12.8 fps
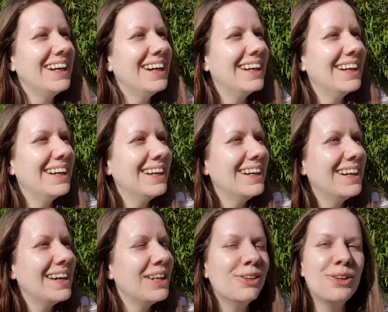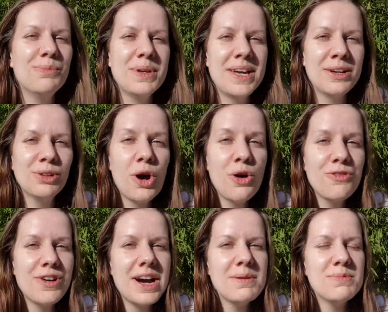And being low
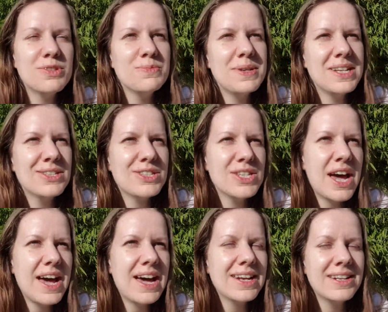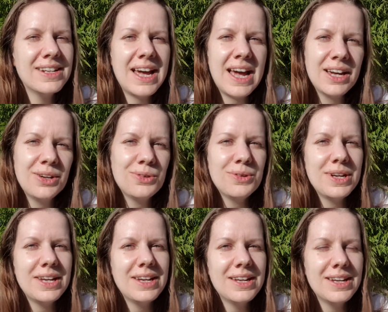vibe is being sad and
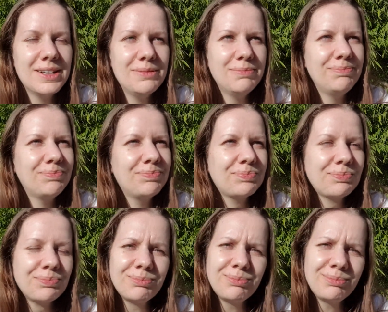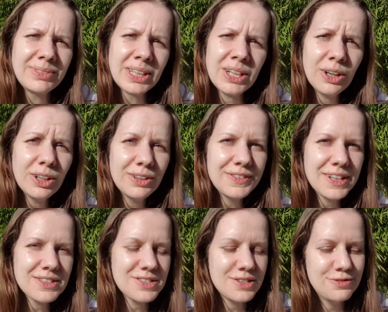angry and all of
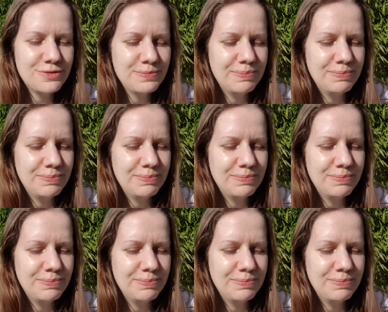that stuff.